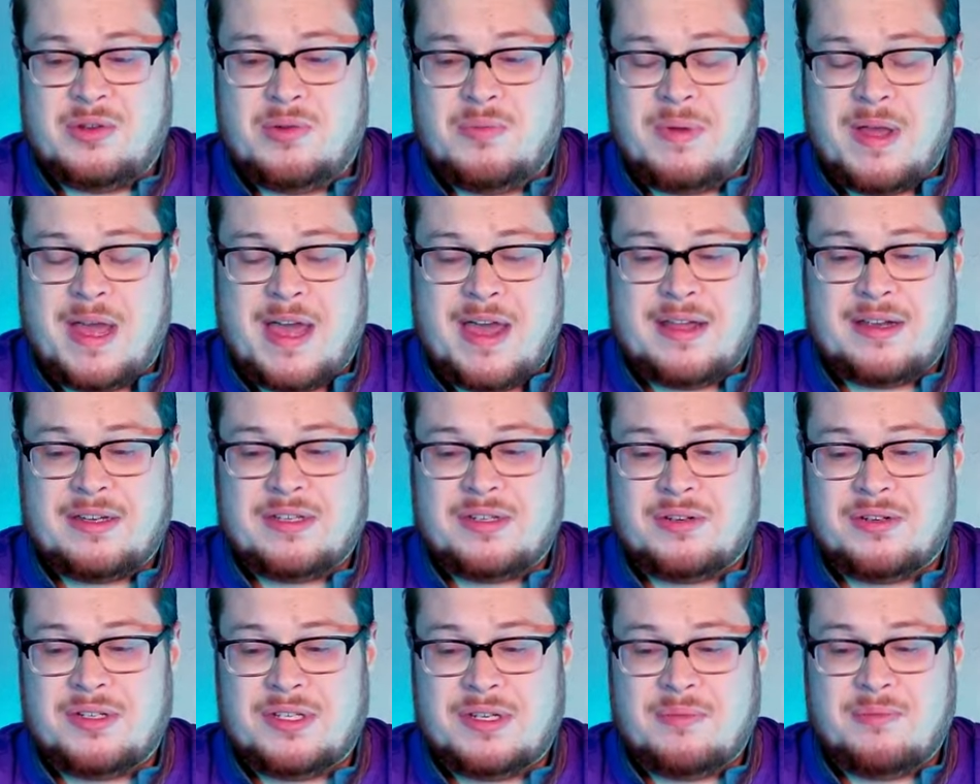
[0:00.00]
packs
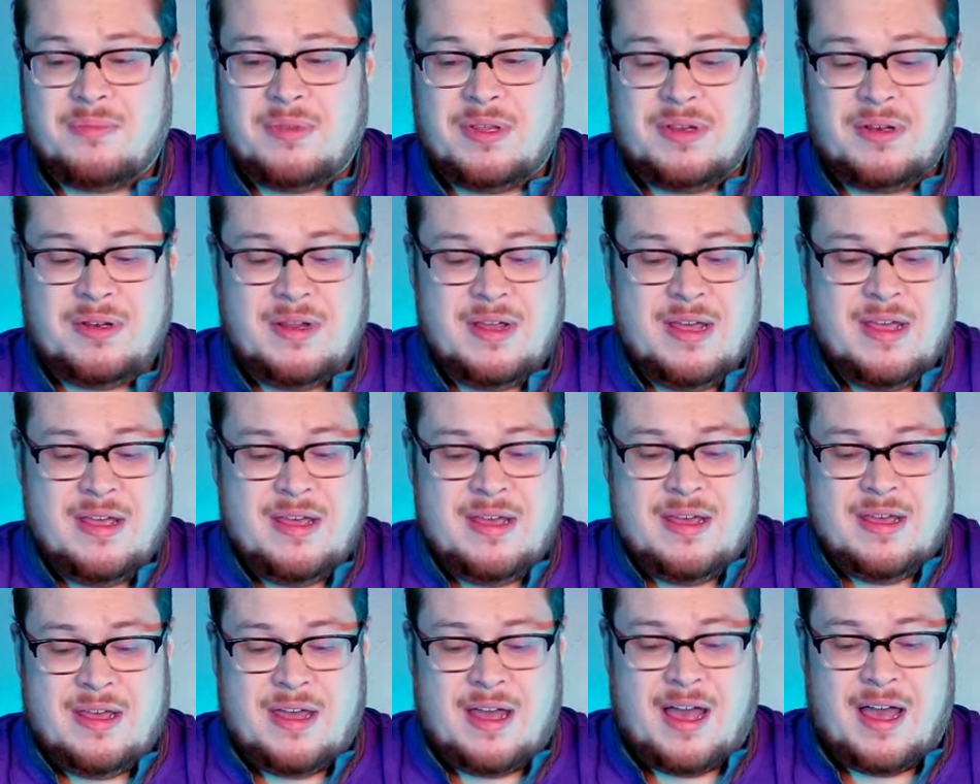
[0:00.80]
or something?
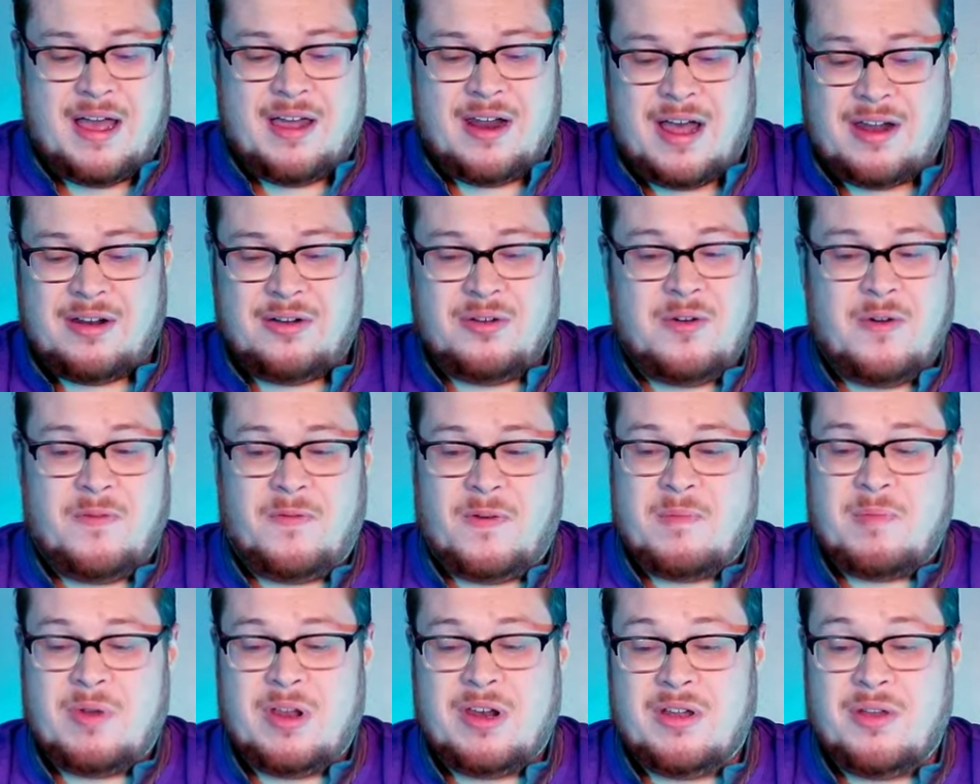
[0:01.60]
I, I don't know if
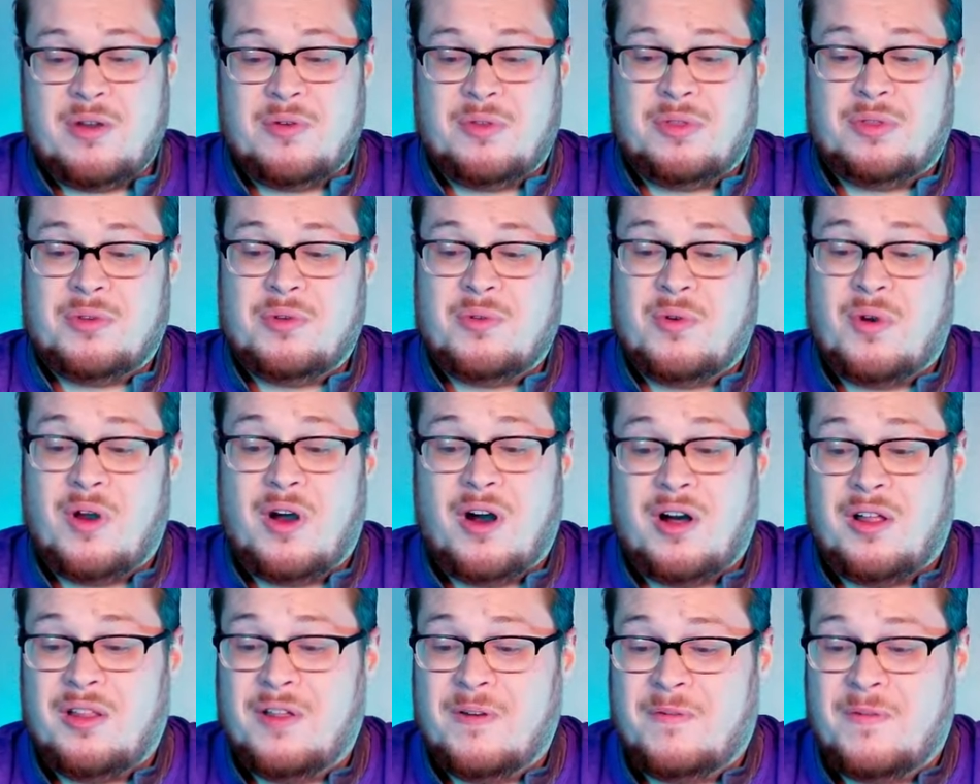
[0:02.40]
I'm going to go through
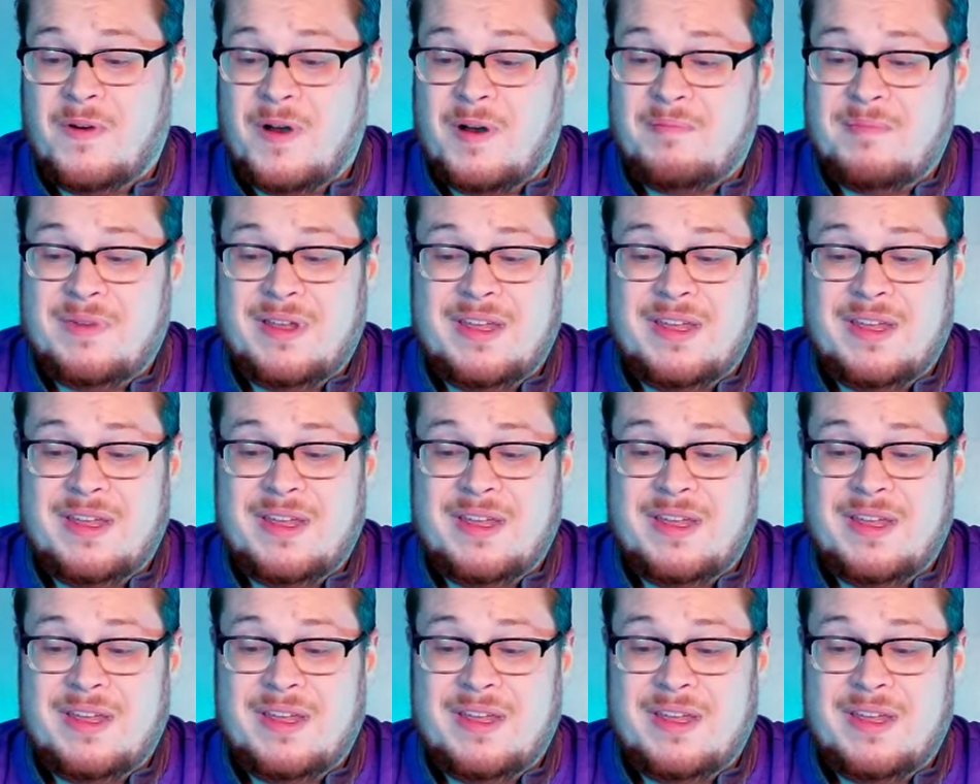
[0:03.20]
all of them